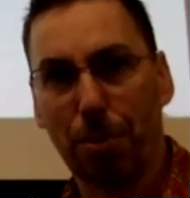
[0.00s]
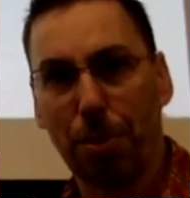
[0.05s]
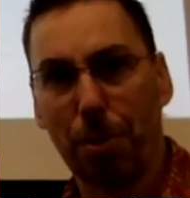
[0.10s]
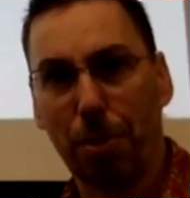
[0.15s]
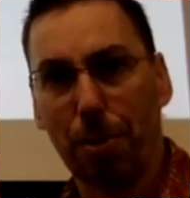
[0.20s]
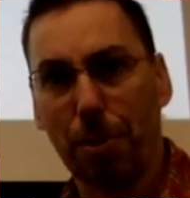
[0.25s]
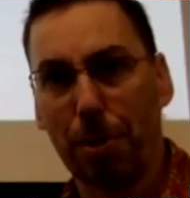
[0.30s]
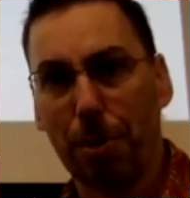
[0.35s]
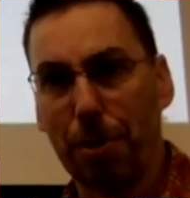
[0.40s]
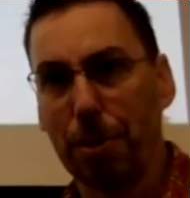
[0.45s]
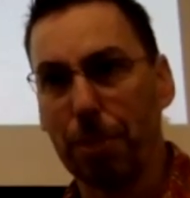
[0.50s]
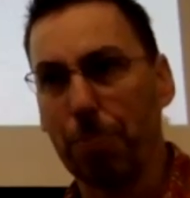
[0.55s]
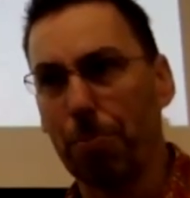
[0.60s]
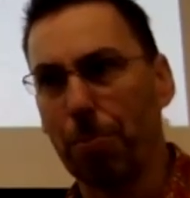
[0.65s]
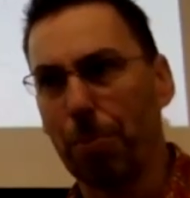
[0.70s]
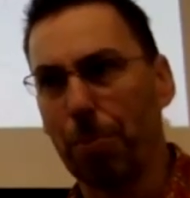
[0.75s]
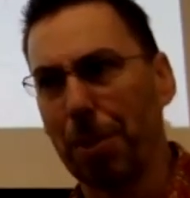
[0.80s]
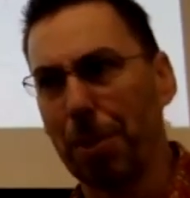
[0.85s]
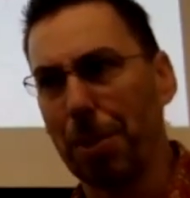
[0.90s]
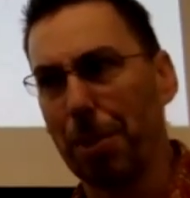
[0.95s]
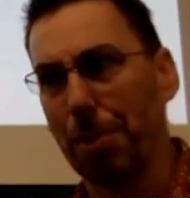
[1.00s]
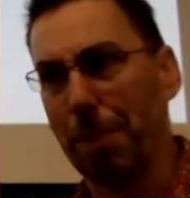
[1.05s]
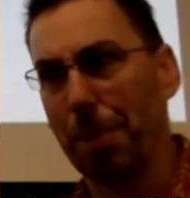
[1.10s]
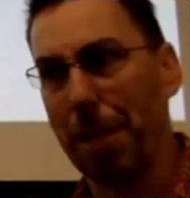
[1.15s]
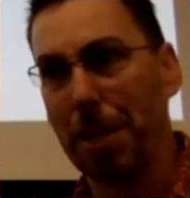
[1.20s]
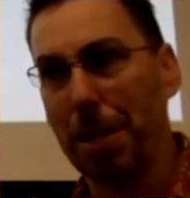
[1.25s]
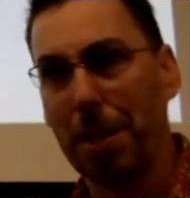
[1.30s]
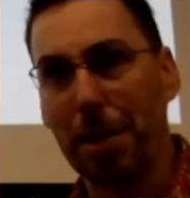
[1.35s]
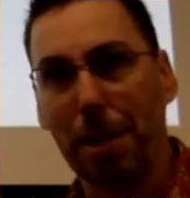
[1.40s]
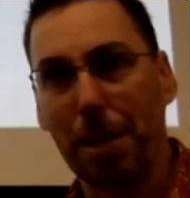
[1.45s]
there is like
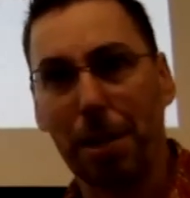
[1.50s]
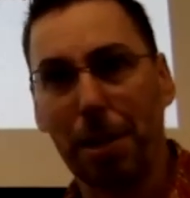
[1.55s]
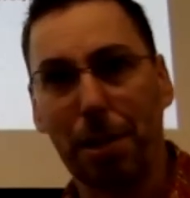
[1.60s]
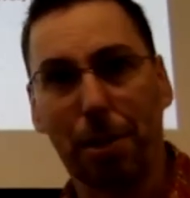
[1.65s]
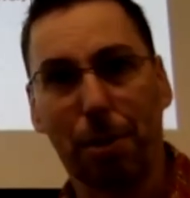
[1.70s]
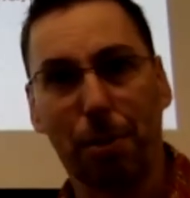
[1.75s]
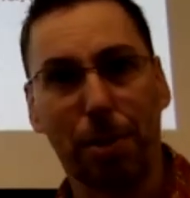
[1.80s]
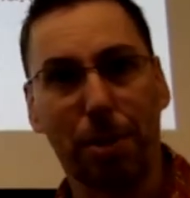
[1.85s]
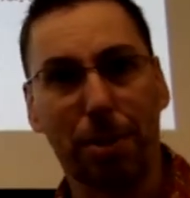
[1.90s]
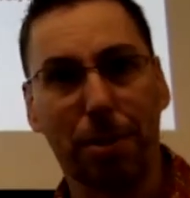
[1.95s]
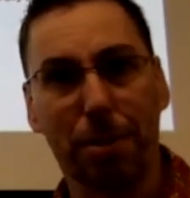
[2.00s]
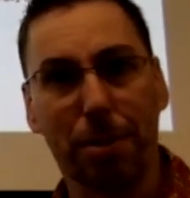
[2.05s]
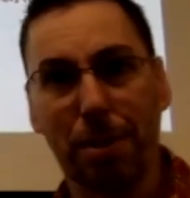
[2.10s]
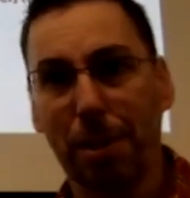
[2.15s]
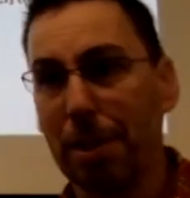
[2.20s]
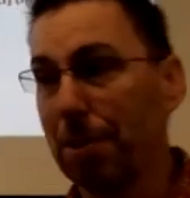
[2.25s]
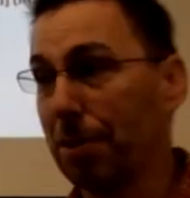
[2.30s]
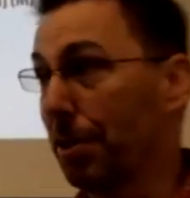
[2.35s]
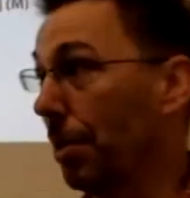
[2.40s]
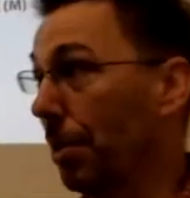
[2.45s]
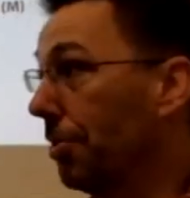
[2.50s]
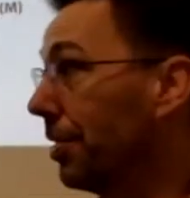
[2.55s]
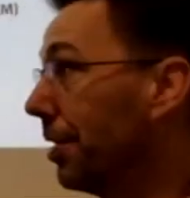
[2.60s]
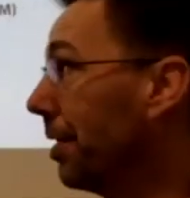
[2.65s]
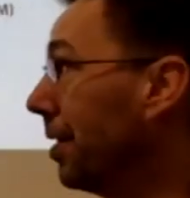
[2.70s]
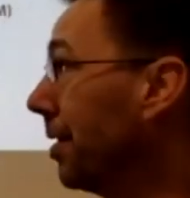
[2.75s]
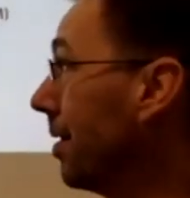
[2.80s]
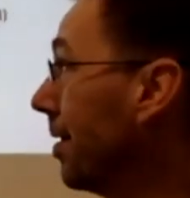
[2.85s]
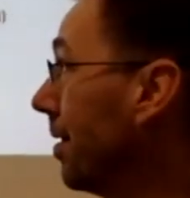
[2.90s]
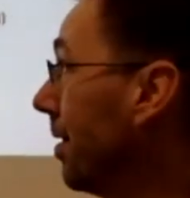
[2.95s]
80, 90 degrees
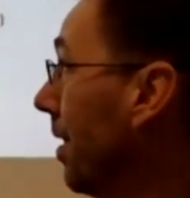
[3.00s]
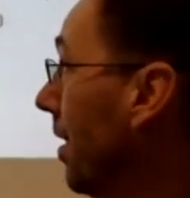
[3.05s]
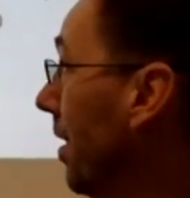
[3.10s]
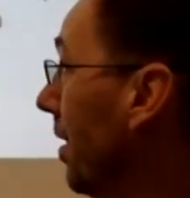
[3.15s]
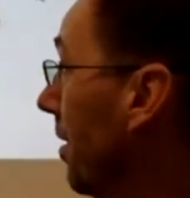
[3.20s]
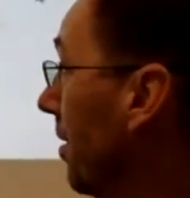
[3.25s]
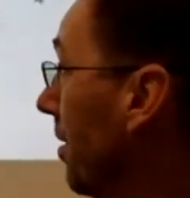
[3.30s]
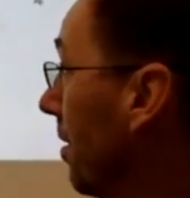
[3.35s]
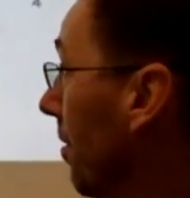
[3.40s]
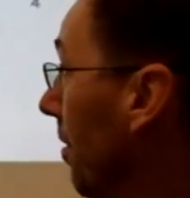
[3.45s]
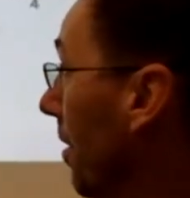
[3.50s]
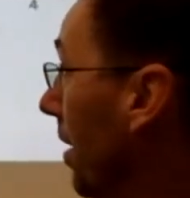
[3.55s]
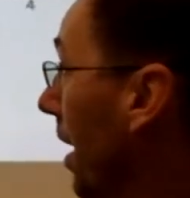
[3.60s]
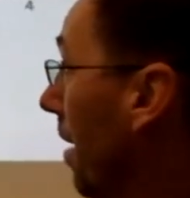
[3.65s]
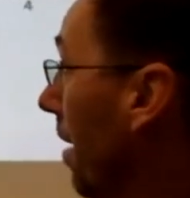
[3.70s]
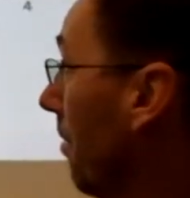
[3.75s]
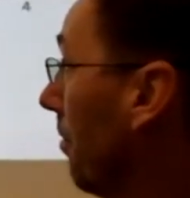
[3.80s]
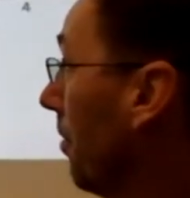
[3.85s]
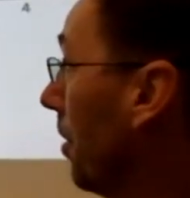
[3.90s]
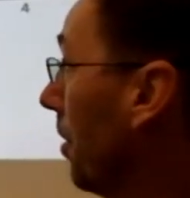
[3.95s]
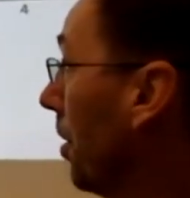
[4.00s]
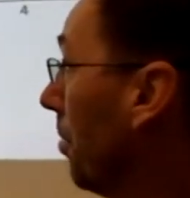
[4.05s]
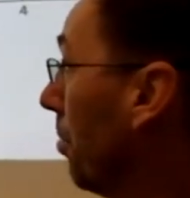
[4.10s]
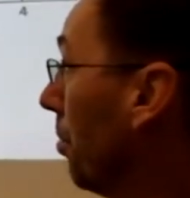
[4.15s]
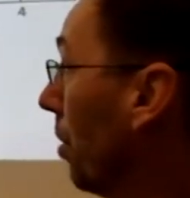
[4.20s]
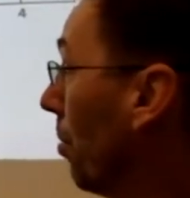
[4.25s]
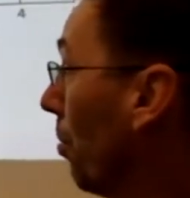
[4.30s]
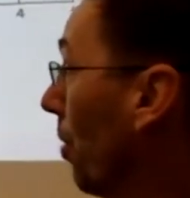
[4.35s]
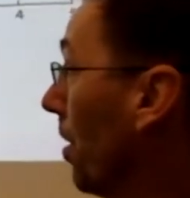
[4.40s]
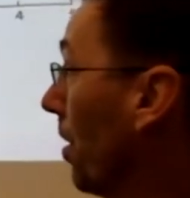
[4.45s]
Celsius. So they have
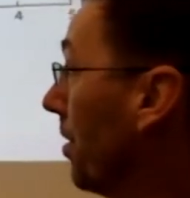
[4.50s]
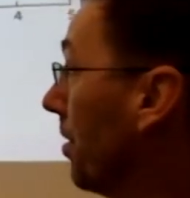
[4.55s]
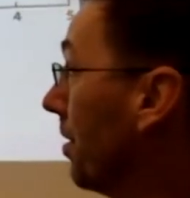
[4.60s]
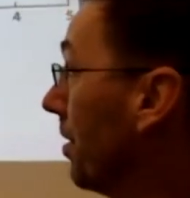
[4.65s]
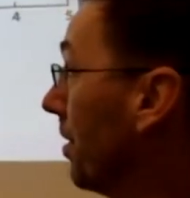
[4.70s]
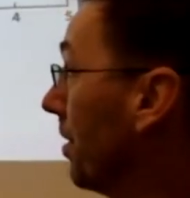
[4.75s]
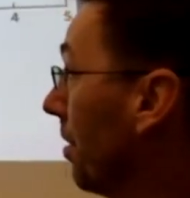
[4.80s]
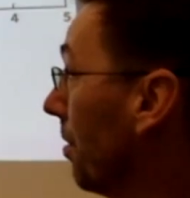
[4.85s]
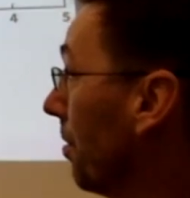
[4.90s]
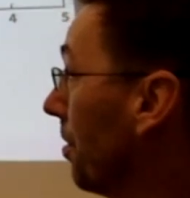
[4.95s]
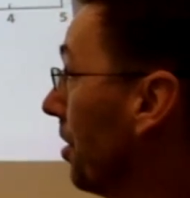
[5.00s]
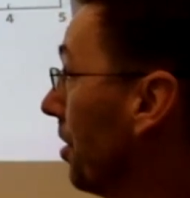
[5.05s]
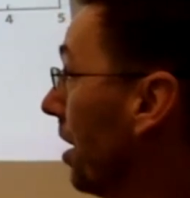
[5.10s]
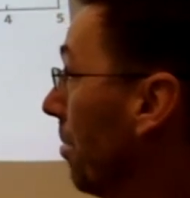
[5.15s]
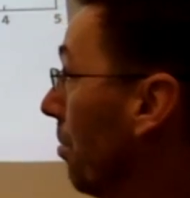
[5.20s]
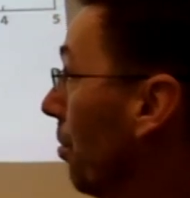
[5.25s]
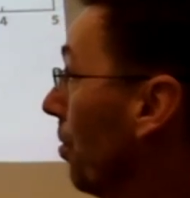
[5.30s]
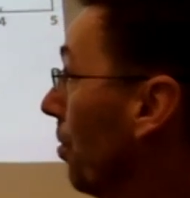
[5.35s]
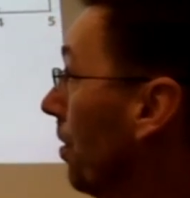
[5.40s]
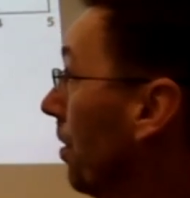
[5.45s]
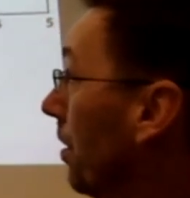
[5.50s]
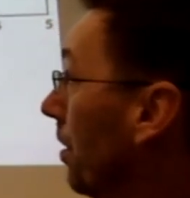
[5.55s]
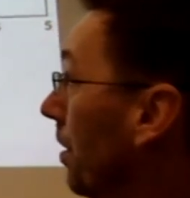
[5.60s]
polymerases that are stable